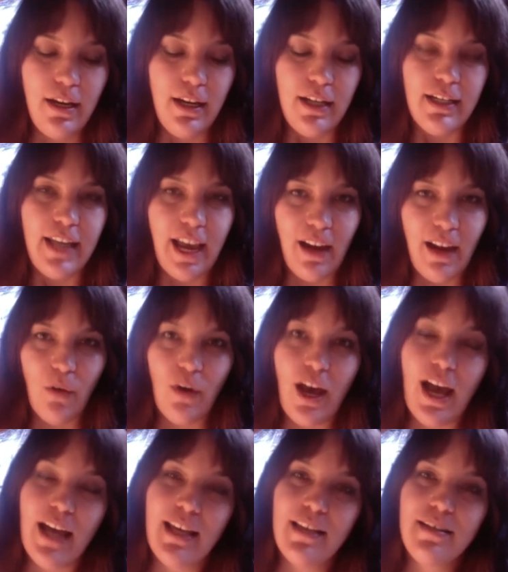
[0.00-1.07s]
Now,
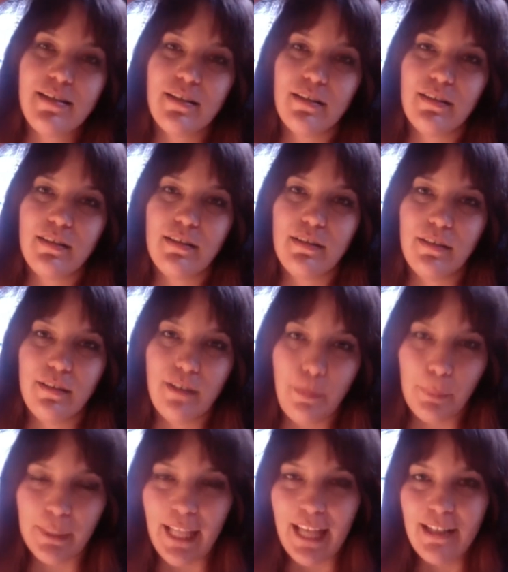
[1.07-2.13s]
as the
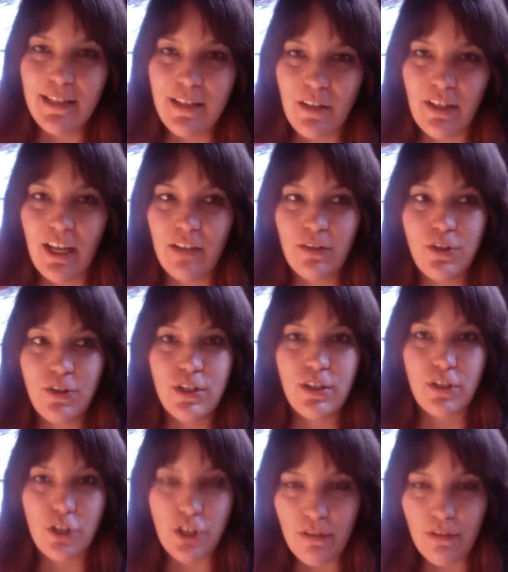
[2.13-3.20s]
planetary energies are
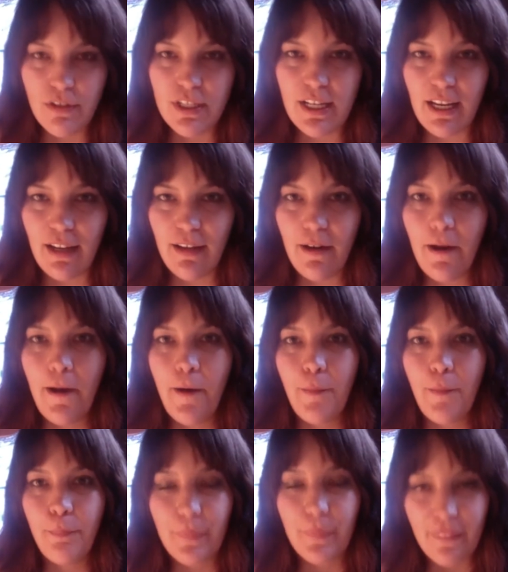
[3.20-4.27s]
shifting,
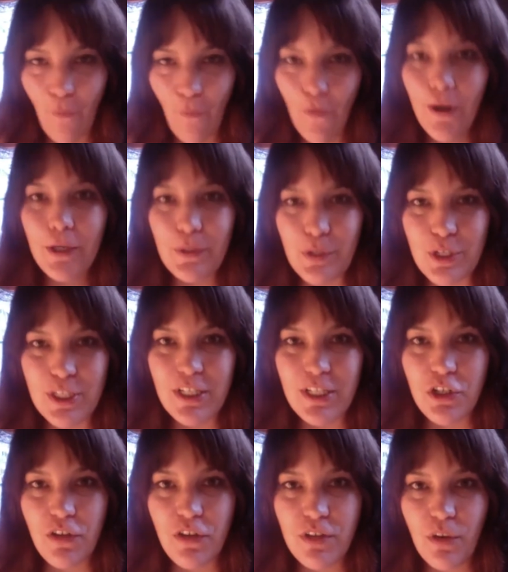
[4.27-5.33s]
our energies are
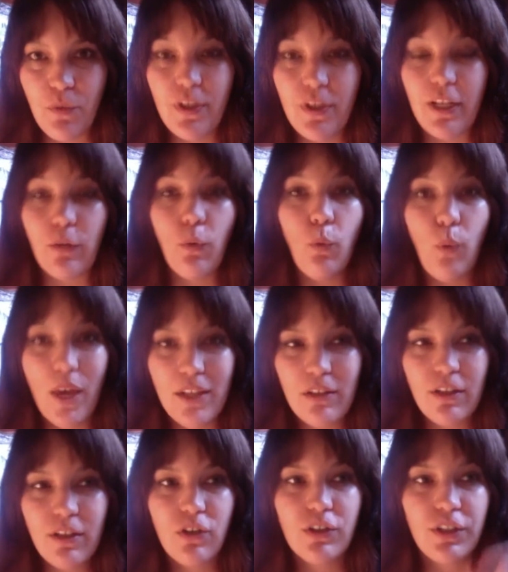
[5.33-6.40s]
shifting with it, whether
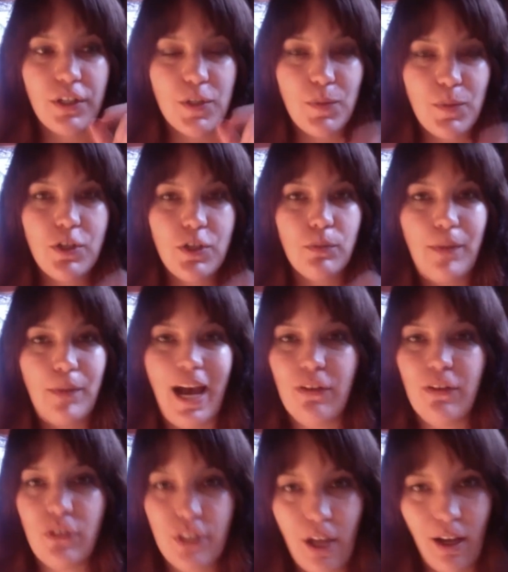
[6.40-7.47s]
you're in a spiritual
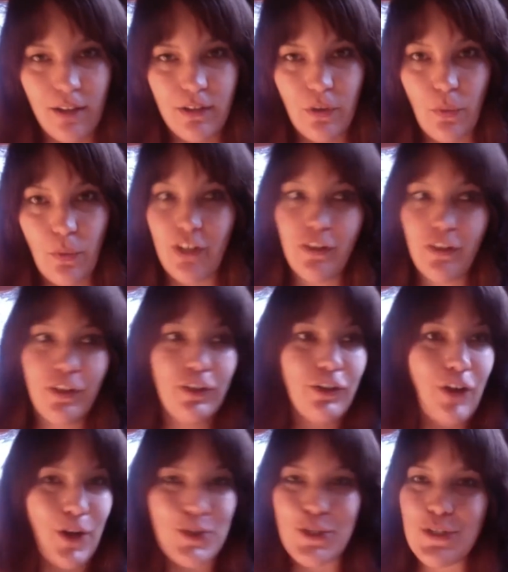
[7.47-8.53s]
path or not, whether you're
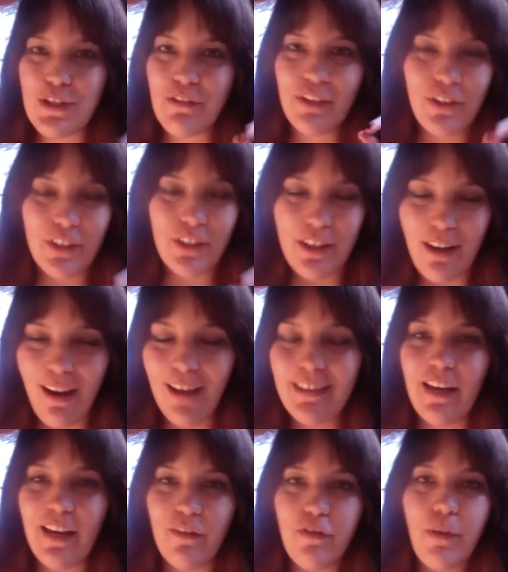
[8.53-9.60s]
conscious of it or not.
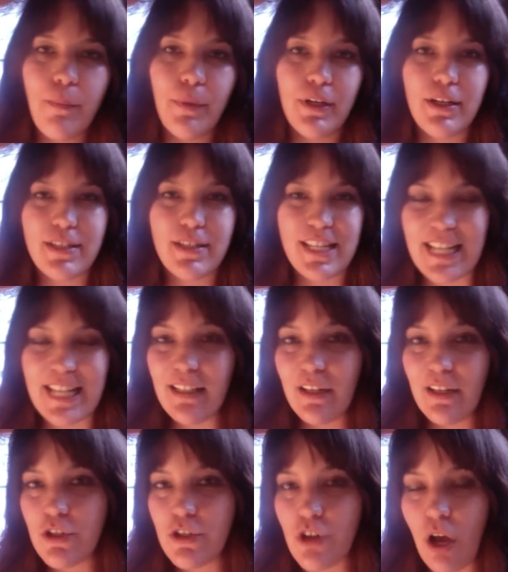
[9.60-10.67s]
Everybody's ascended
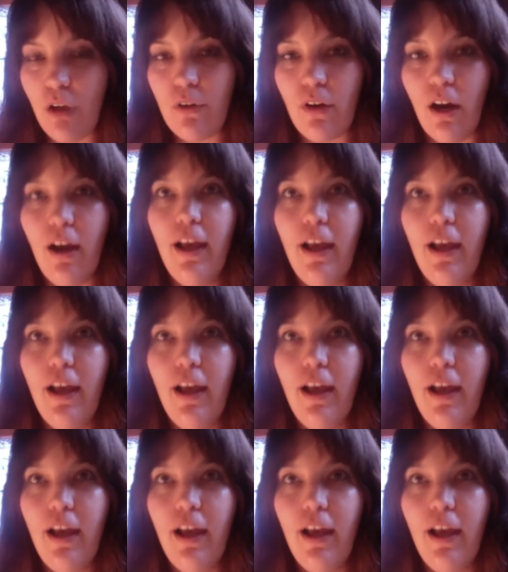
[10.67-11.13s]
chakra